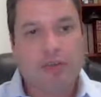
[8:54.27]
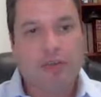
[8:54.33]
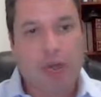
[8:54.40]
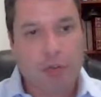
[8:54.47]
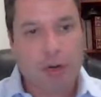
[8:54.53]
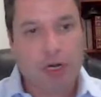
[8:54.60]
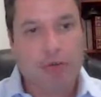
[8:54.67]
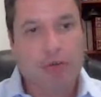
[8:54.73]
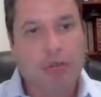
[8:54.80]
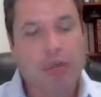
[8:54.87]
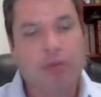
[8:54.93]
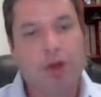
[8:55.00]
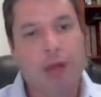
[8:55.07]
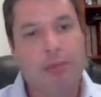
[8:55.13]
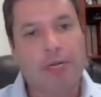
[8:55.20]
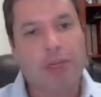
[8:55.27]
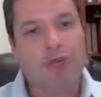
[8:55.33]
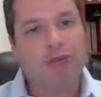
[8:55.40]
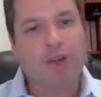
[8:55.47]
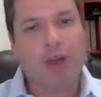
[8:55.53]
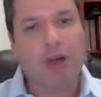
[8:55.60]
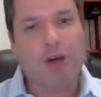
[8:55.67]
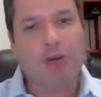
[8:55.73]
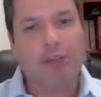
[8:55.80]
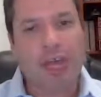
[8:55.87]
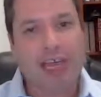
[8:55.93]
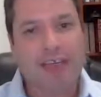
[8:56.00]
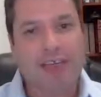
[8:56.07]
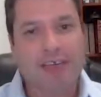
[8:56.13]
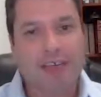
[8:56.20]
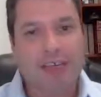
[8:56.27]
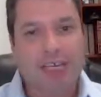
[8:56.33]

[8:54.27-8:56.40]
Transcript: by working with you, Robert, you know that